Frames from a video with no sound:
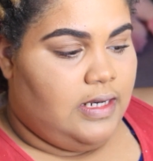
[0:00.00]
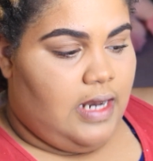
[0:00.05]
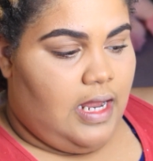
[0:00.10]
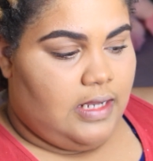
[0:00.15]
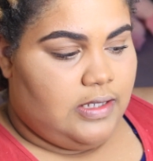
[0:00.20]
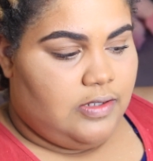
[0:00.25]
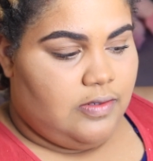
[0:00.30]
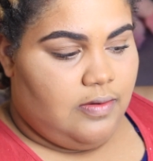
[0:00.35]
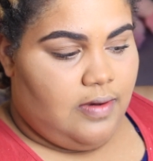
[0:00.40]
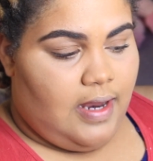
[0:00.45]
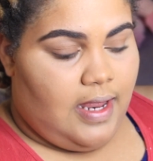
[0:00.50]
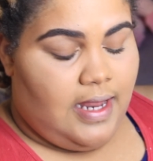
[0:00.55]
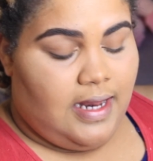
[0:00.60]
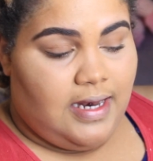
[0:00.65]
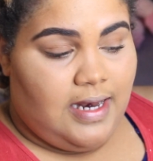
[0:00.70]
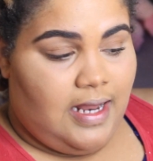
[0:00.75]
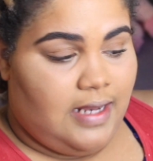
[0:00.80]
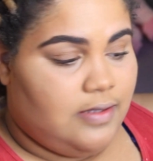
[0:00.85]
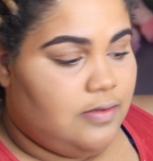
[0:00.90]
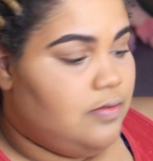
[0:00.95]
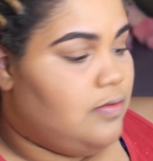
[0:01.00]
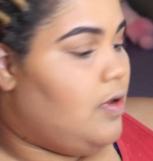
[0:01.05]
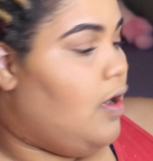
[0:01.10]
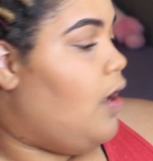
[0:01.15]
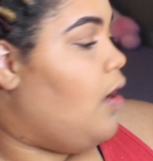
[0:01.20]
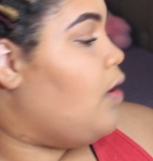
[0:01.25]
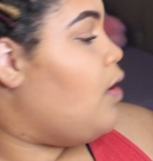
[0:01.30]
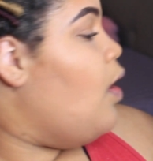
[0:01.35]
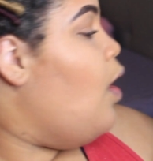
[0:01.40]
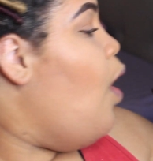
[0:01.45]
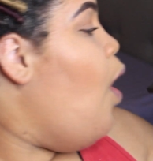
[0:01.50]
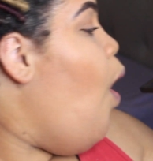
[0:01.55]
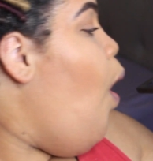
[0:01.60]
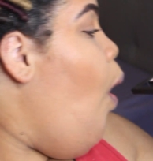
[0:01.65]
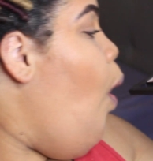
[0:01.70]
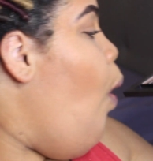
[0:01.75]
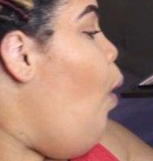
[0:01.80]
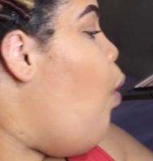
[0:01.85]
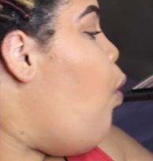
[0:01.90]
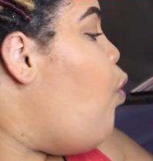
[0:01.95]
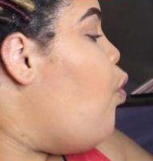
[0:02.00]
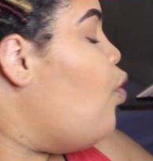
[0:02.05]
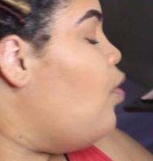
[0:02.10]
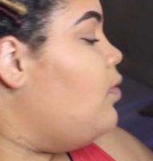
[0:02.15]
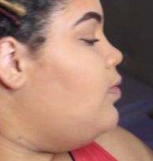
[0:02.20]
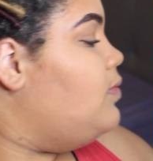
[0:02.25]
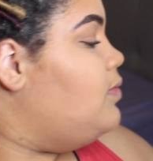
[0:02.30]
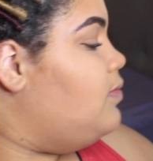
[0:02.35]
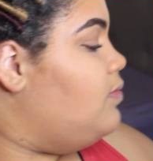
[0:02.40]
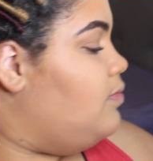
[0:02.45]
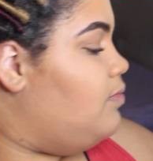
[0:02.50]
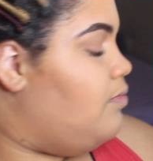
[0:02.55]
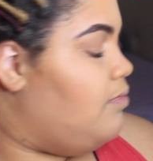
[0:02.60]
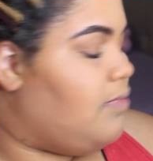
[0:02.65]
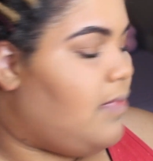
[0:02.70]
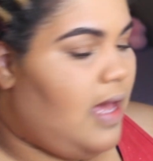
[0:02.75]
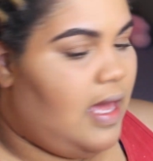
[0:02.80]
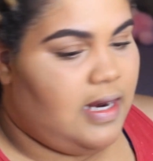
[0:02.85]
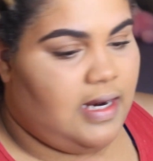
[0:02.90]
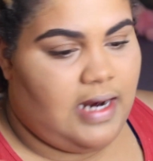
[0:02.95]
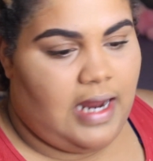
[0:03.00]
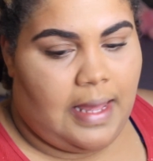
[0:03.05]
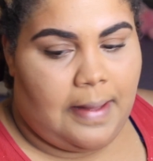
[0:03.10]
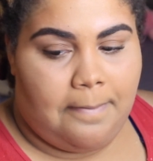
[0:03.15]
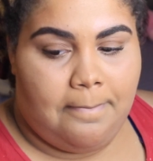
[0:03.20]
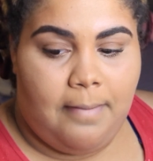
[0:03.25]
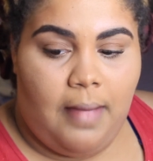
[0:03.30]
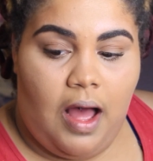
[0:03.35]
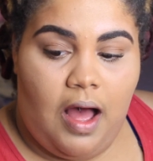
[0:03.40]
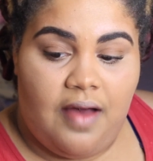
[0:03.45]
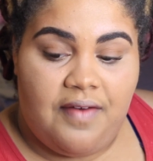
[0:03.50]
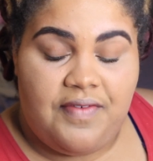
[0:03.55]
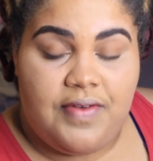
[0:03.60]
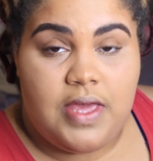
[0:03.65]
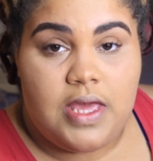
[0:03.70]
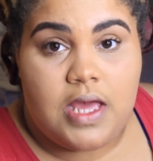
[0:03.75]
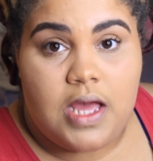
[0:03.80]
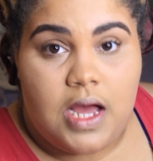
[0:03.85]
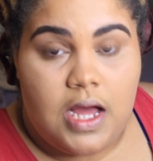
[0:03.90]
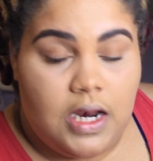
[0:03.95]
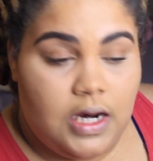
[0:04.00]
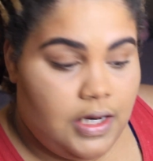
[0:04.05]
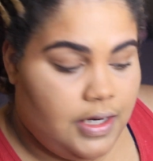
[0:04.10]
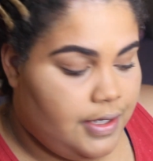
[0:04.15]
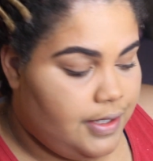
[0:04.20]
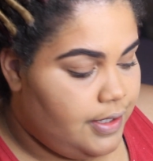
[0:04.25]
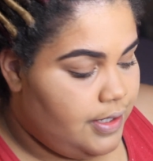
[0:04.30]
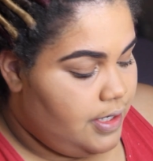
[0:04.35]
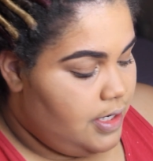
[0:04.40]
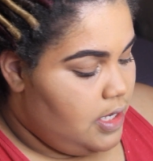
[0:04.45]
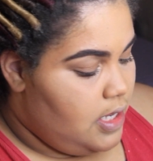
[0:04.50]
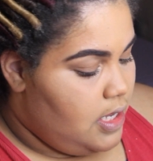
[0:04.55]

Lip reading: not too light, not too dark, kind of like mauve-y color,